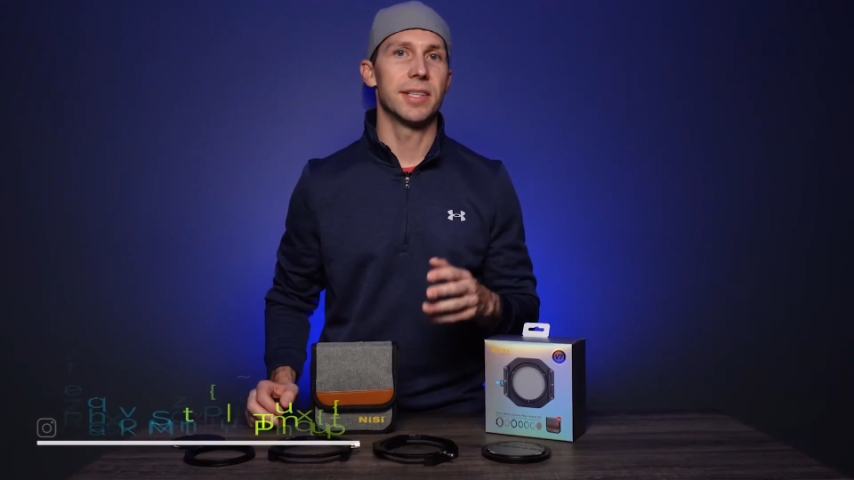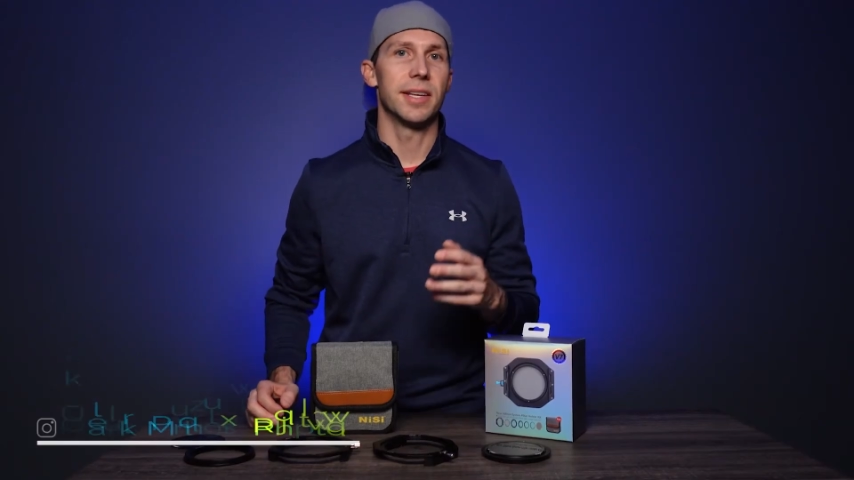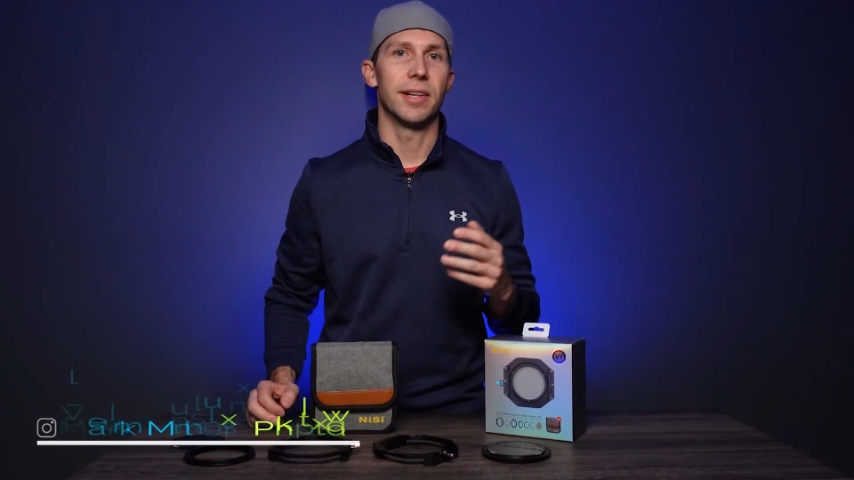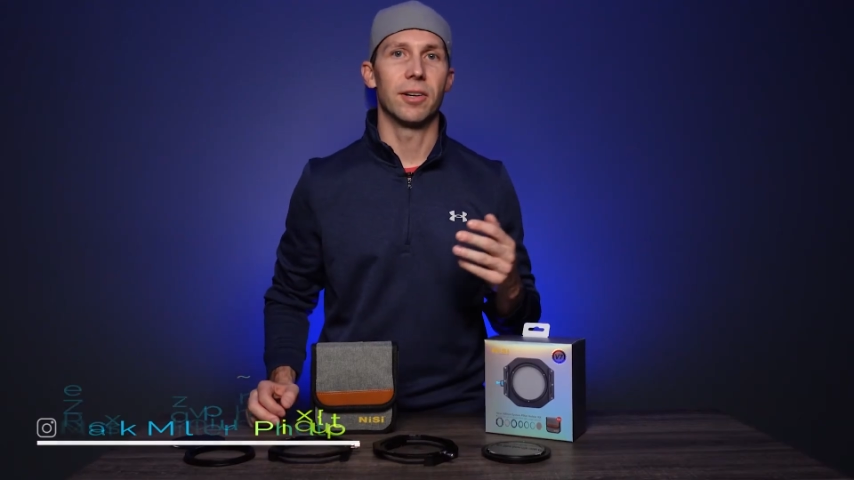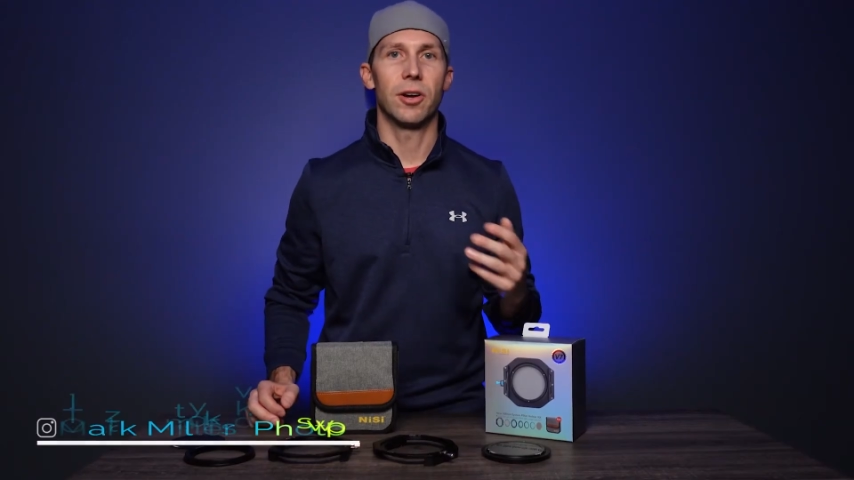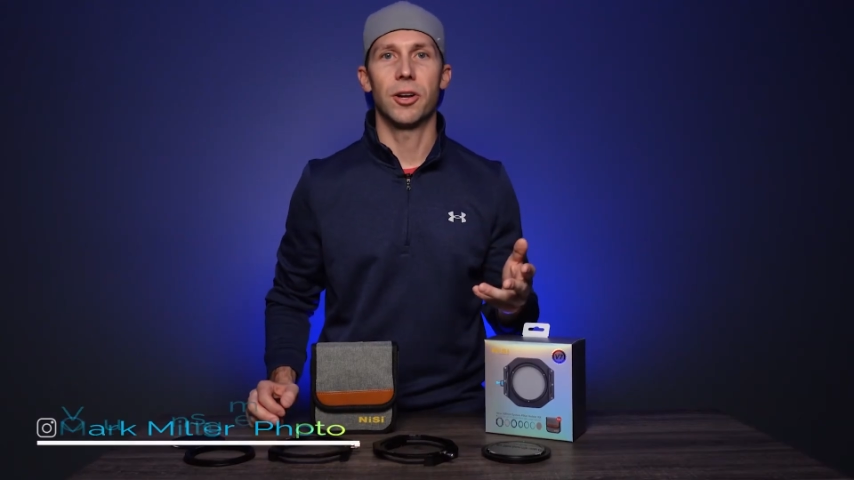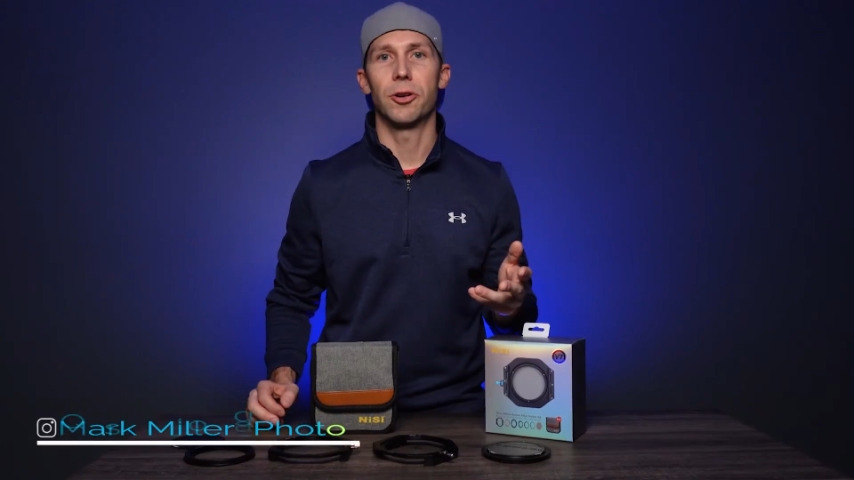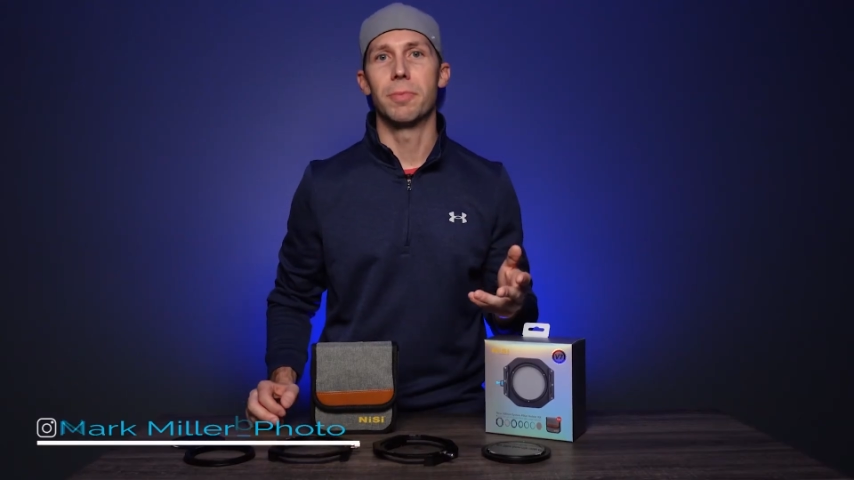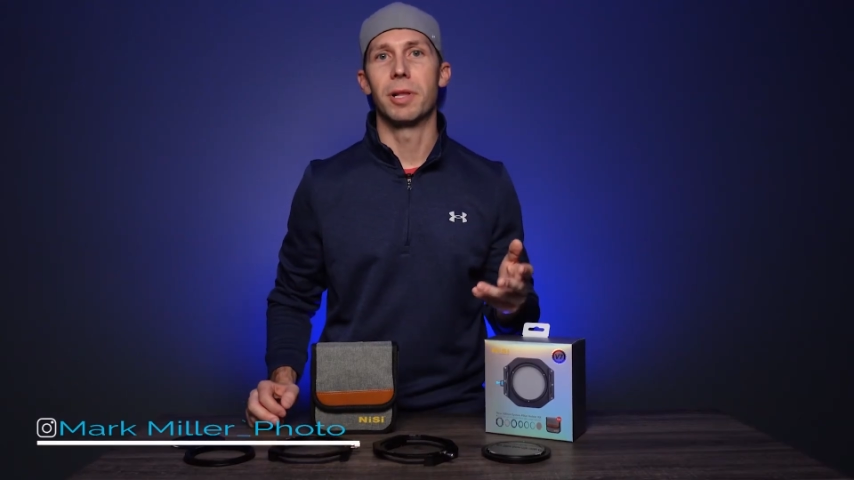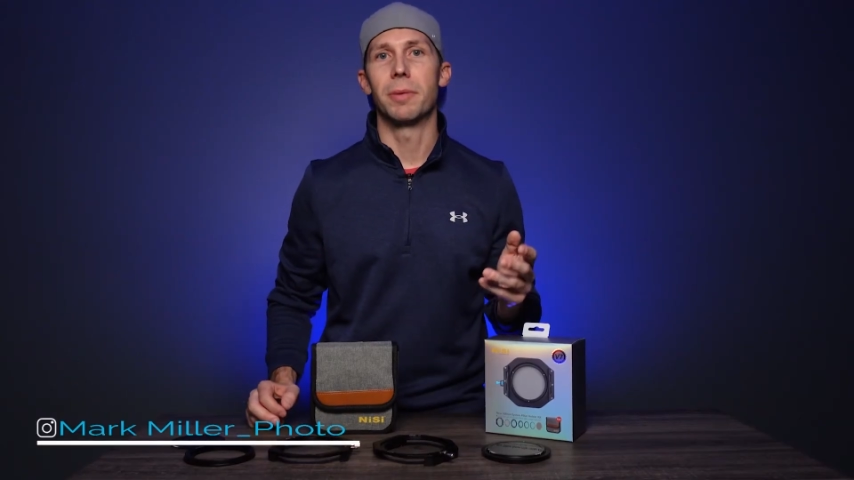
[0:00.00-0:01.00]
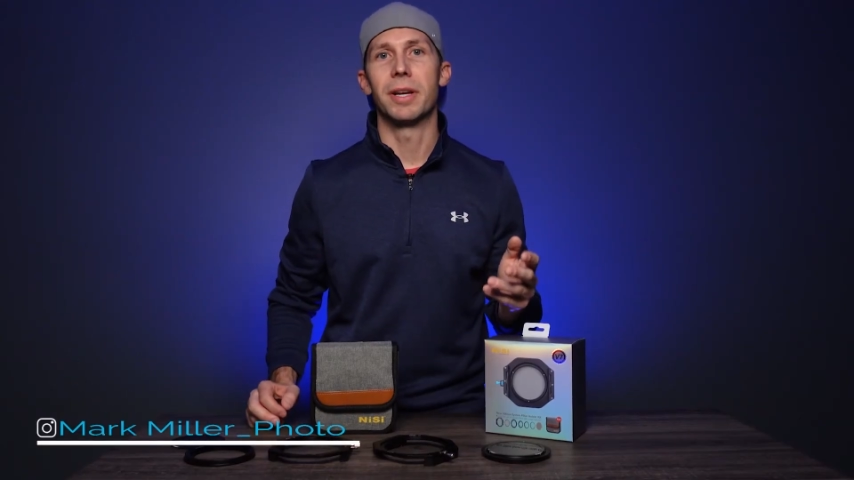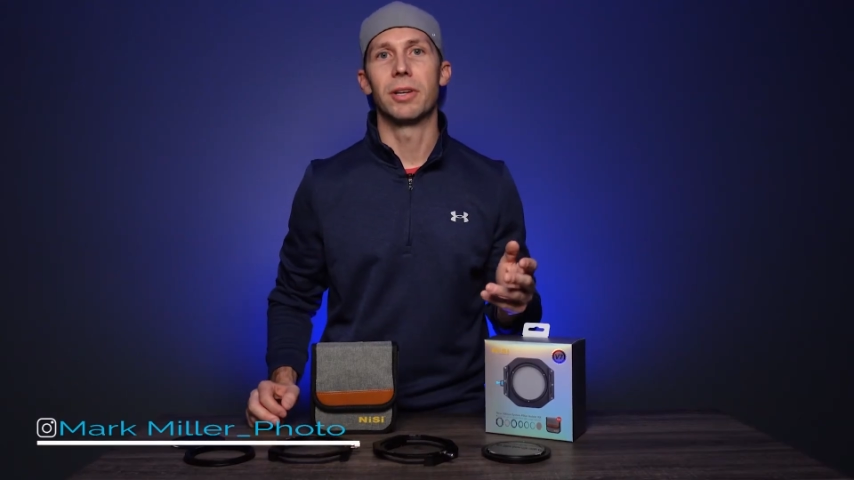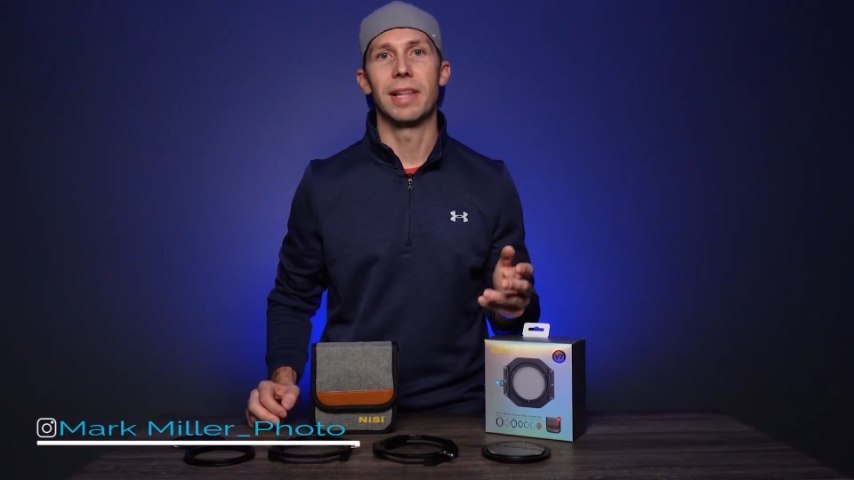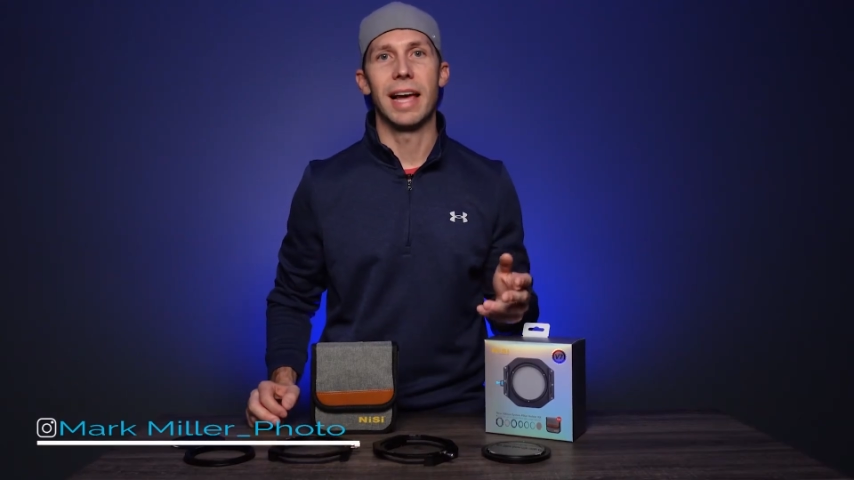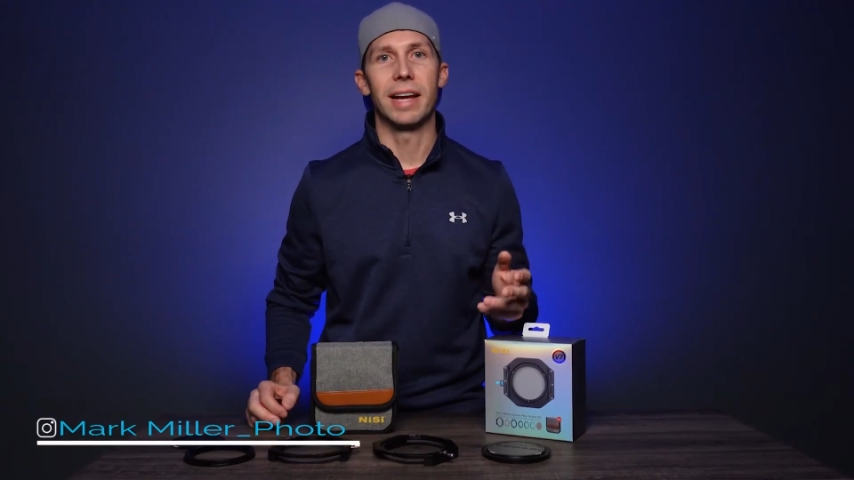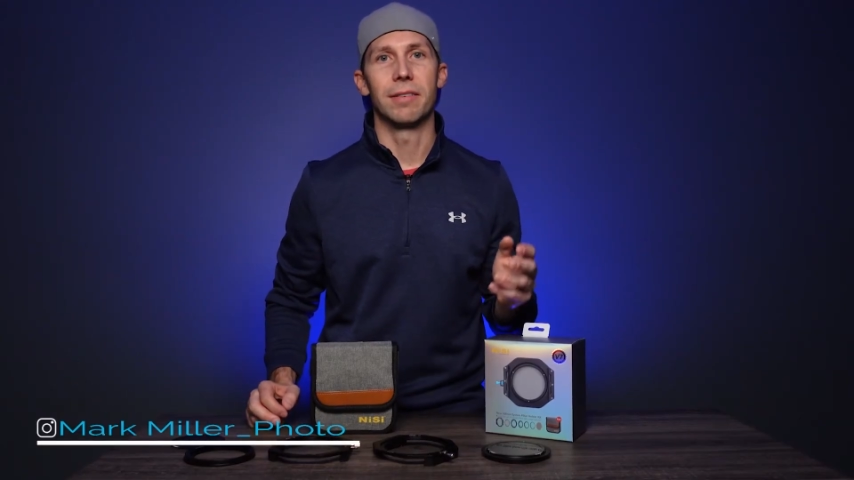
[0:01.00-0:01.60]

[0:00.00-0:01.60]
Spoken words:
in their 100mm line